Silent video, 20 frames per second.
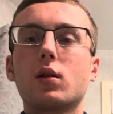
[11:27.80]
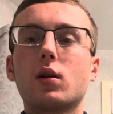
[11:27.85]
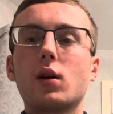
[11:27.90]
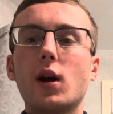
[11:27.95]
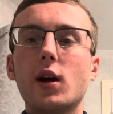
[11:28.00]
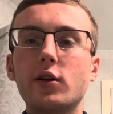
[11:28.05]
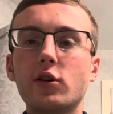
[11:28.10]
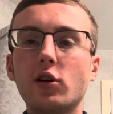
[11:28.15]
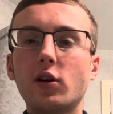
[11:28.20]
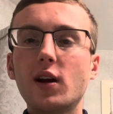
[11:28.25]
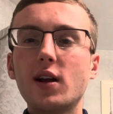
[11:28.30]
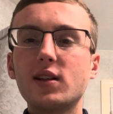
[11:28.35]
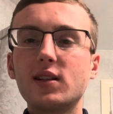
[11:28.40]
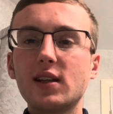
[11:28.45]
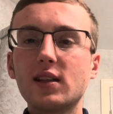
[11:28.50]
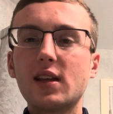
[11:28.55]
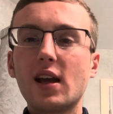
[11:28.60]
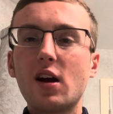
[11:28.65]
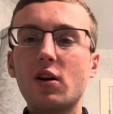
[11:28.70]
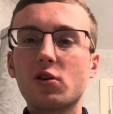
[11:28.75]
And you're going to
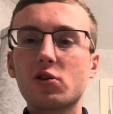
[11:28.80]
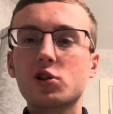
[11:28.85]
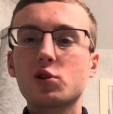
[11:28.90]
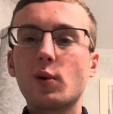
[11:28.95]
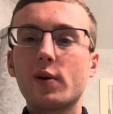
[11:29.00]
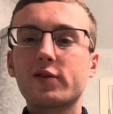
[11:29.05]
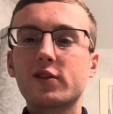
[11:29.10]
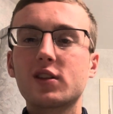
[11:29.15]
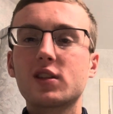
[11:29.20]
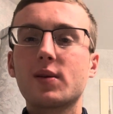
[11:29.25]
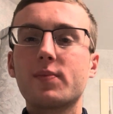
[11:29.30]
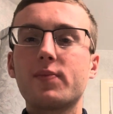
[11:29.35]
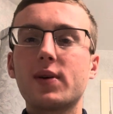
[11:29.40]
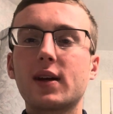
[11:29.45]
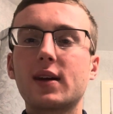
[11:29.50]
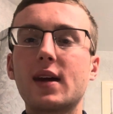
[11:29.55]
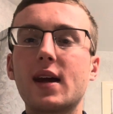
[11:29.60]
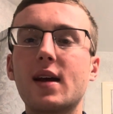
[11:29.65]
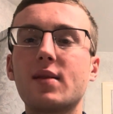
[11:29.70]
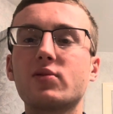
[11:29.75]
see Taylor Swift at some big
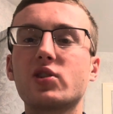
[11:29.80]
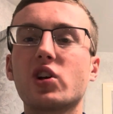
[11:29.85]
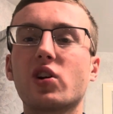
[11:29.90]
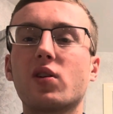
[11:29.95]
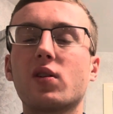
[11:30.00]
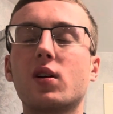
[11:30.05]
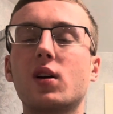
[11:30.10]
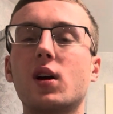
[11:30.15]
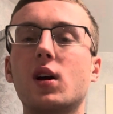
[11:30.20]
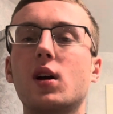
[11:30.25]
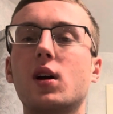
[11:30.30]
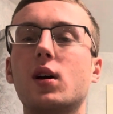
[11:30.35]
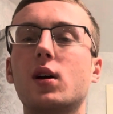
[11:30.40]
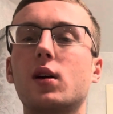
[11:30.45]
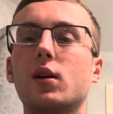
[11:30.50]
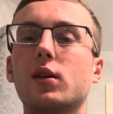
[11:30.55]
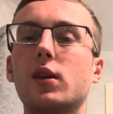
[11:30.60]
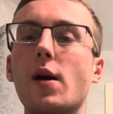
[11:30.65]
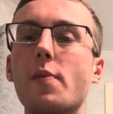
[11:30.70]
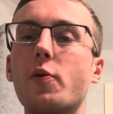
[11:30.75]
games here.
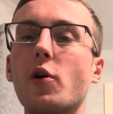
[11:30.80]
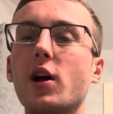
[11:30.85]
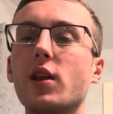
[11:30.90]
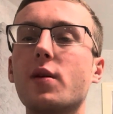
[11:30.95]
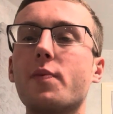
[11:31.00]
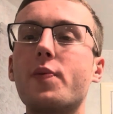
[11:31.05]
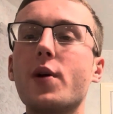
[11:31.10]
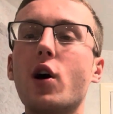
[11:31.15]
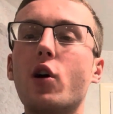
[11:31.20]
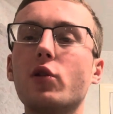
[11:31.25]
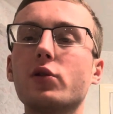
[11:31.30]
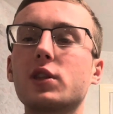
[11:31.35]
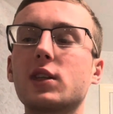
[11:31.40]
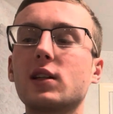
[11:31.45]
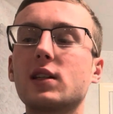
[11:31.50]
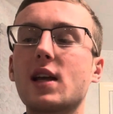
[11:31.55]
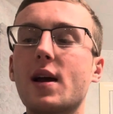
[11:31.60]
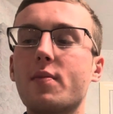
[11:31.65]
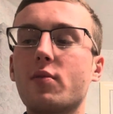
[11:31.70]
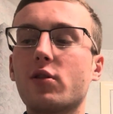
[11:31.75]
They play the Bills
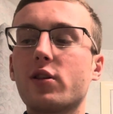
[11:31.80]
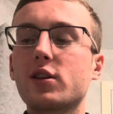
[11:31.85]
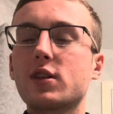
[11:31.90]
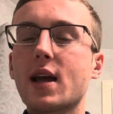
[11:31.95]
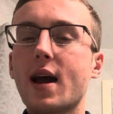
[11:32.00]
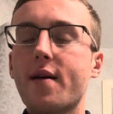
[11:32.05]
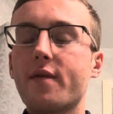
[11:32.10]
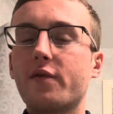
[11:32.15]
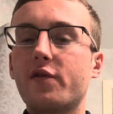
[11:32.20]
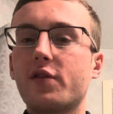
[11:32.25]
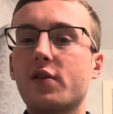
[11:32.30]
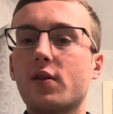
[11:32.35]
December the 10th,